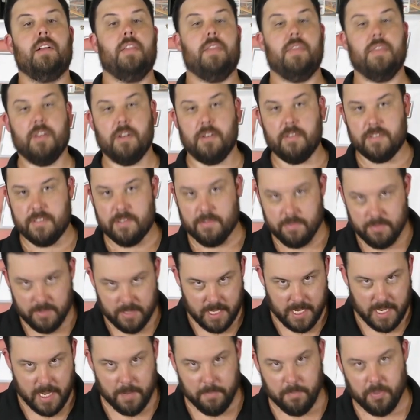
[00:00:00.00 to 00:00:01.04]
the,
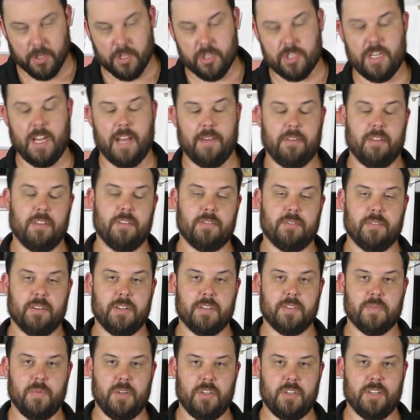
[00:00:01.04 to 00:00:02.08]
the input shaft of the
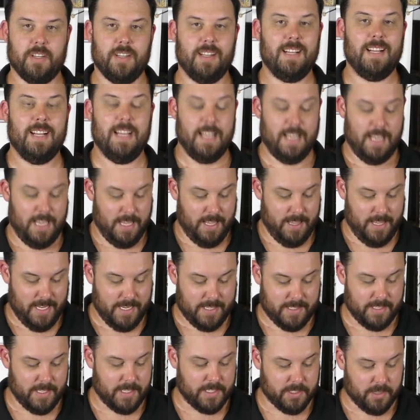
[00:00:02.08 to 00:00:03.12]
transmission,
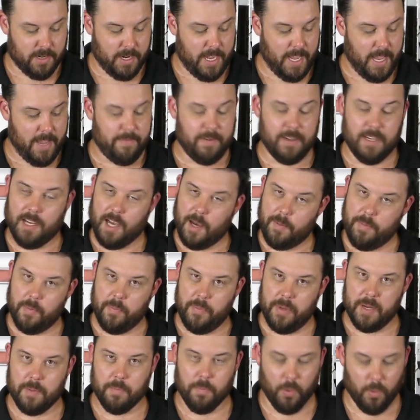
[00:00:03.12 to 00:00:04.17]
these things are heavy. I'm a
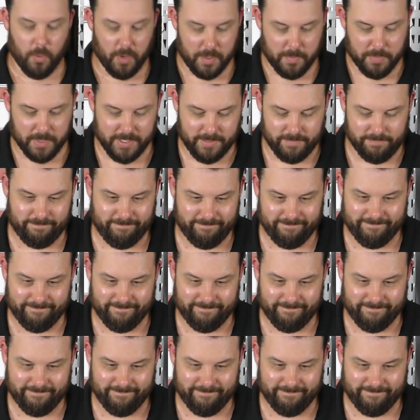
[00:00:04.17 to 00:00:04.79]
big boy, but